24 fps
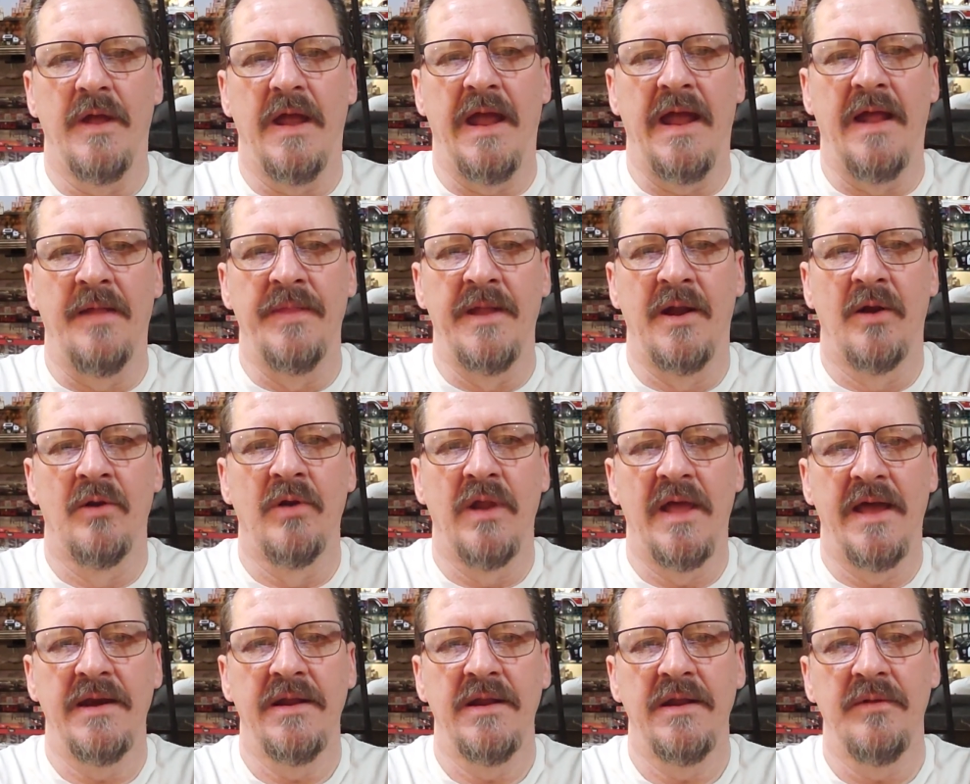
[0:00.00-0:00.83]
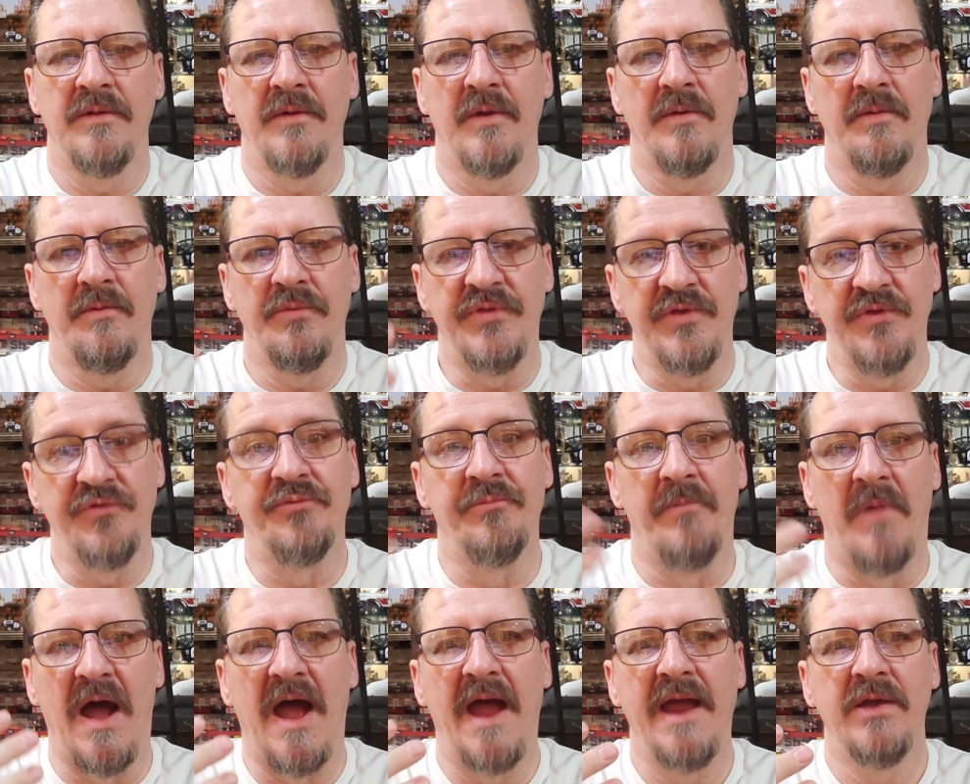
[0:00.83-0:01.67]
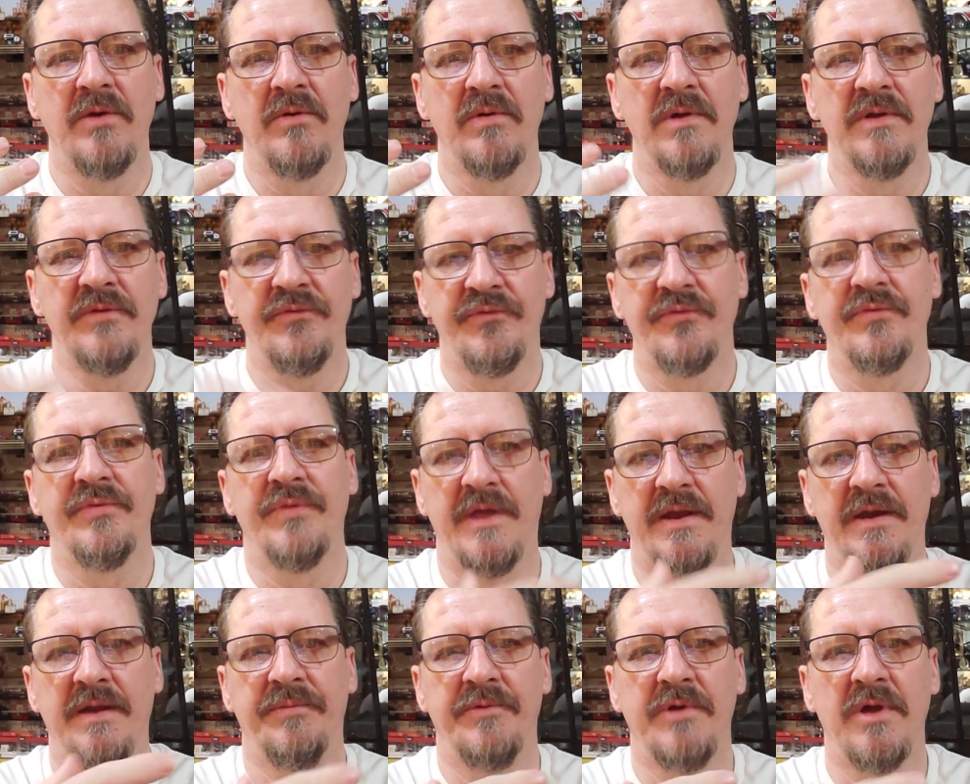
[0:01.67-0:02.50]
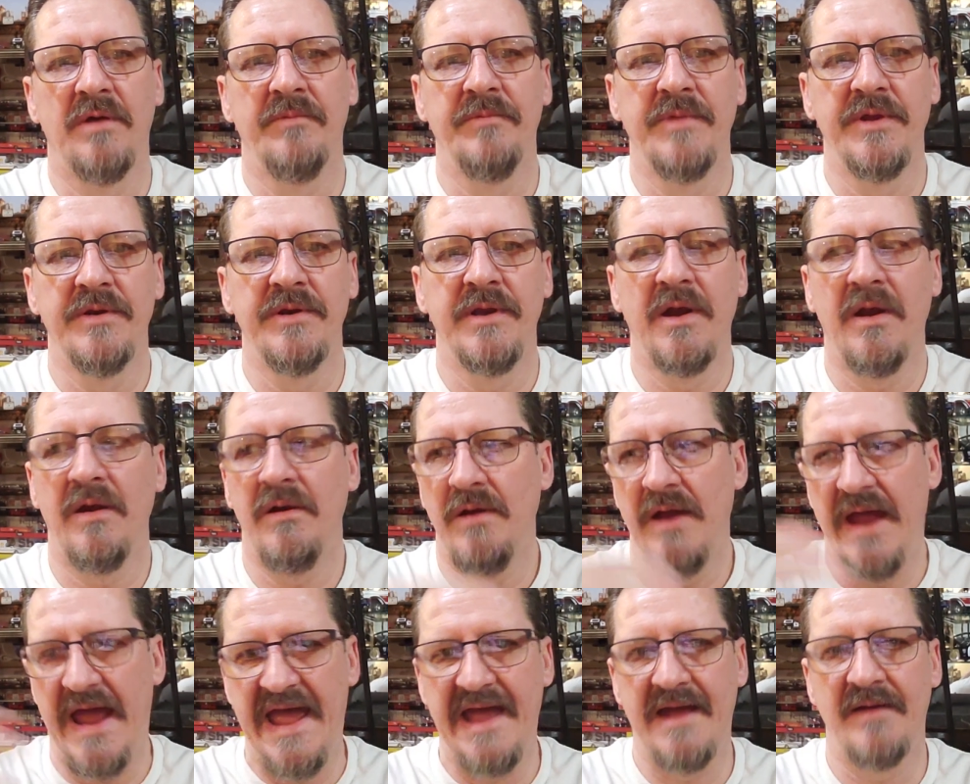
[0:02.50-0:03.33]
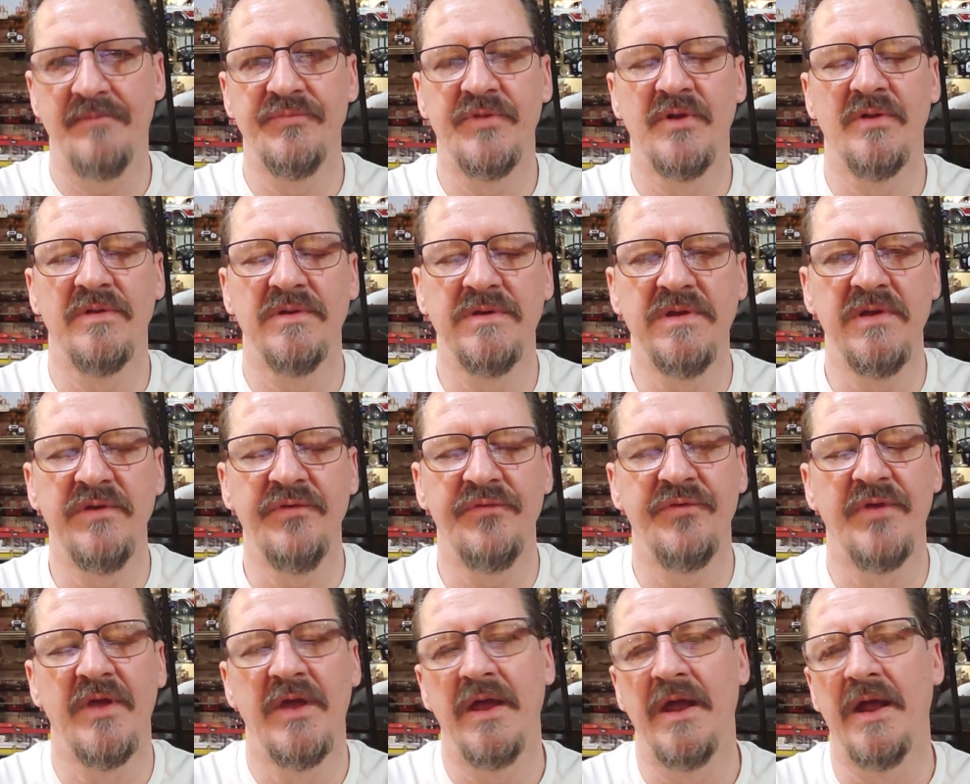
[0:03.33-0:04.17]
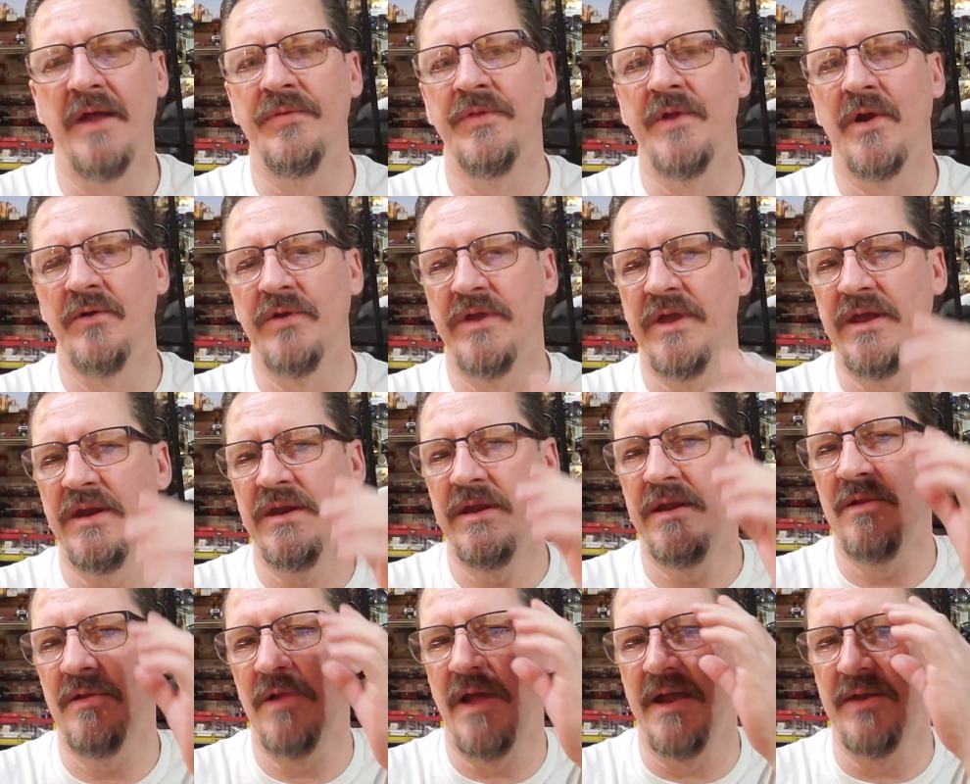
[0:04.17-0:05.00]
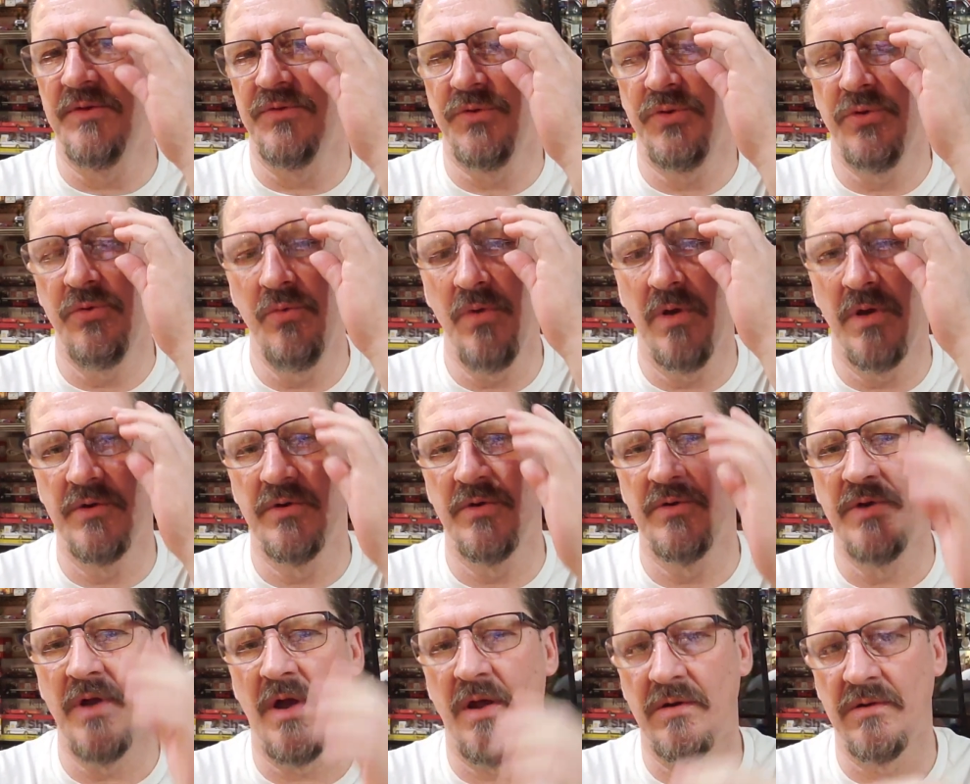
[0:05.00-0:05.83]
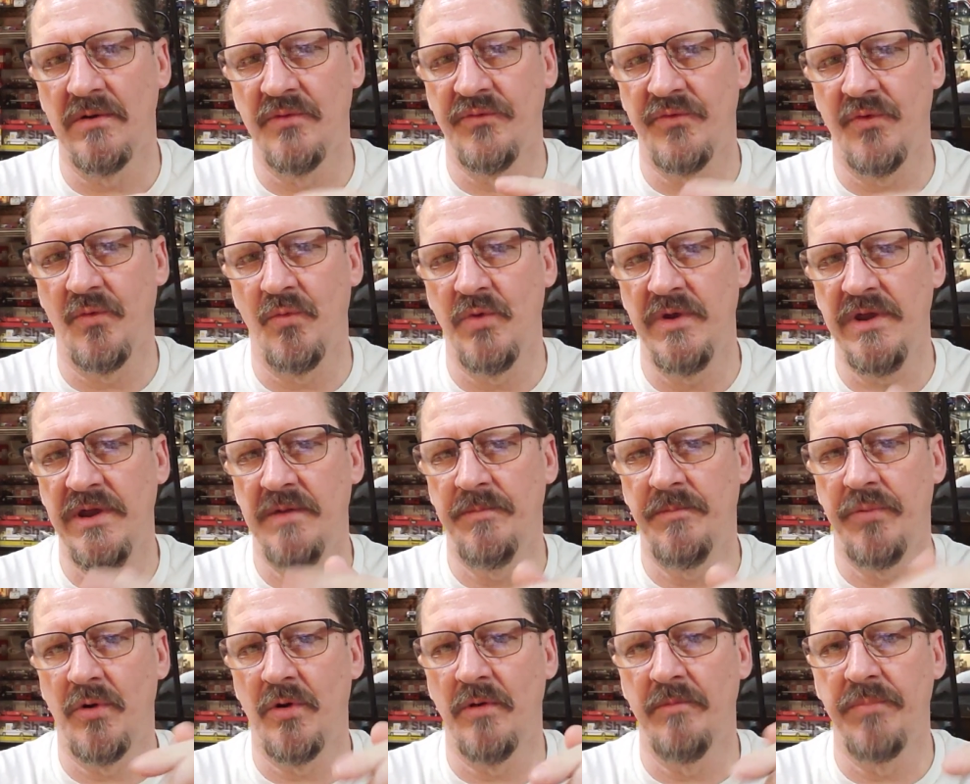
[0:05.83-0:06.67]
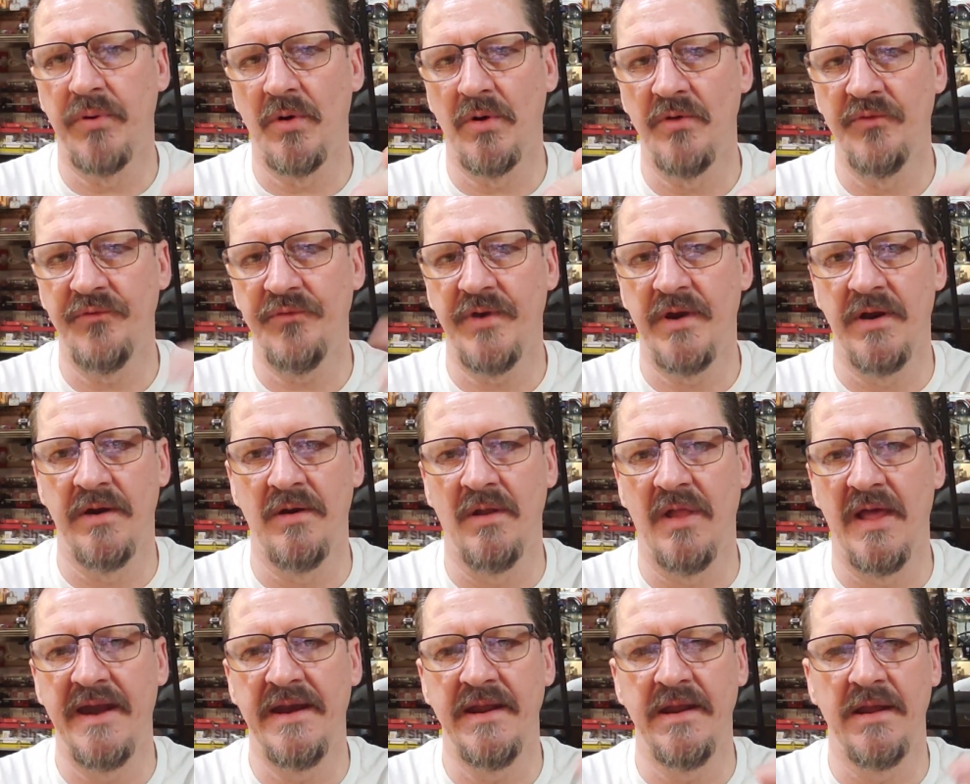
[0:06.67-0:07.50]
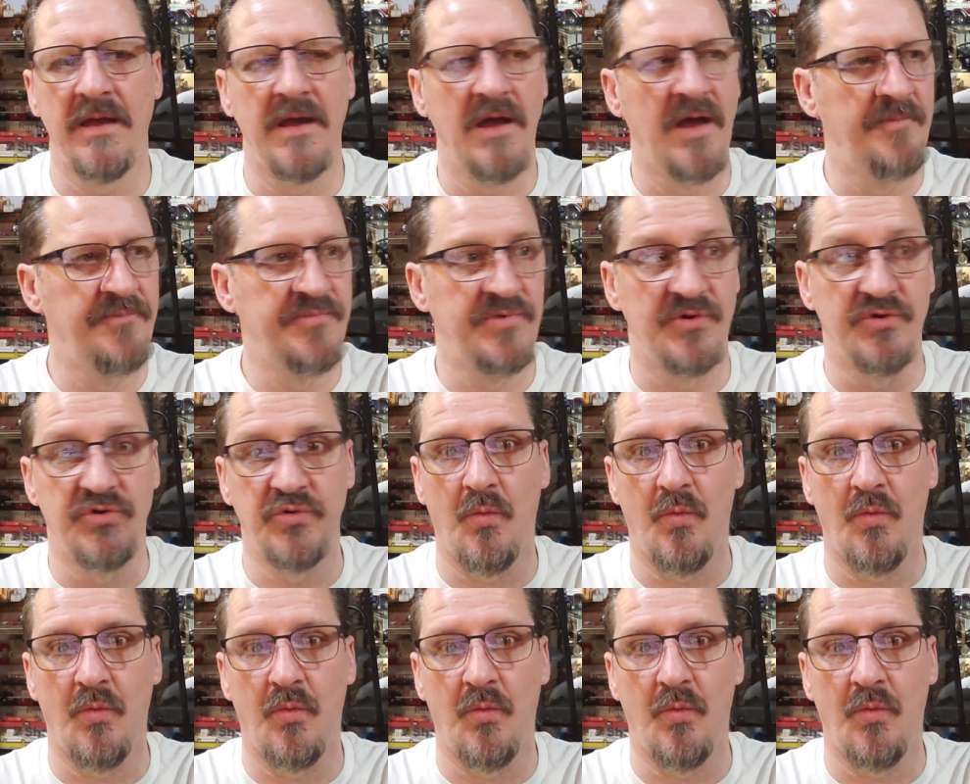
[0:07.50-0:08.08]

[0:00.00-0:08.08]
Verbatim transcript: And they're letting these migrants that have come in there have the lease and they're getting like $200 a week per person and letting up to